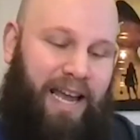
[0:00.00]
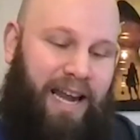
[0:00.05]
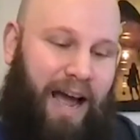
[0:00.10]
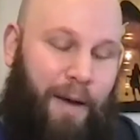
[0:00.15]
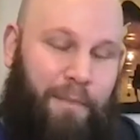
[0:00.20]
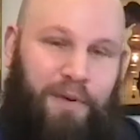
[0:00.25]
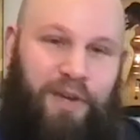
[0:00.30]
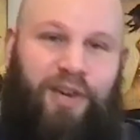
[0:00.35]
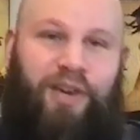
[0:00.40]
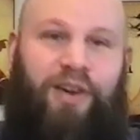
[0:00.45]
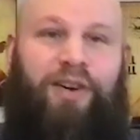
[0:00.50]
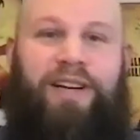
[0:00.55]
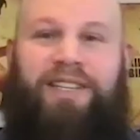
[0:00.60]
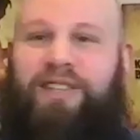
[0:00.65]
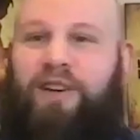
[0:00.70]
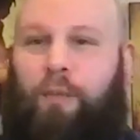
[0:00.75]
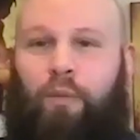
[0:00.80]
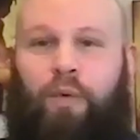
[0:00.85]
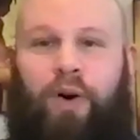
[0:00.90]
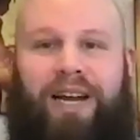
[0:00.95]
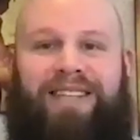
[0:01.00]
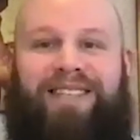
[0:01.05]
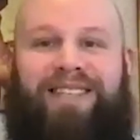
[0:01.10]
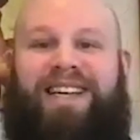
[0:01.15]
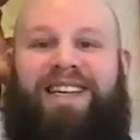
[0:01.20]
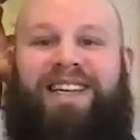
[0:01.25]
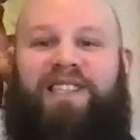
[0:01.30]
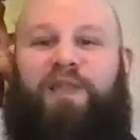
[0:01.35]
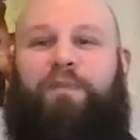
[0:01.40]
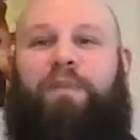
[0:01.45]
I'm curious, what has the
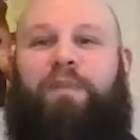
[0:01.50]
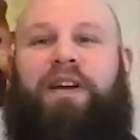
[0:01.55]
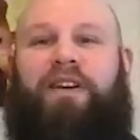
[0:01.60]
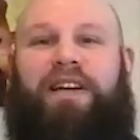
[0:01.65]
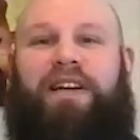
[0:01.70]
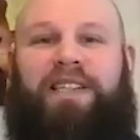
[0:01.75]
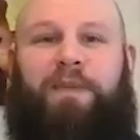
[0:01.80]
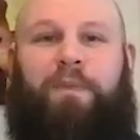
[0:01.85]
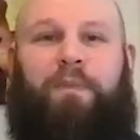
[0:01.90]
experience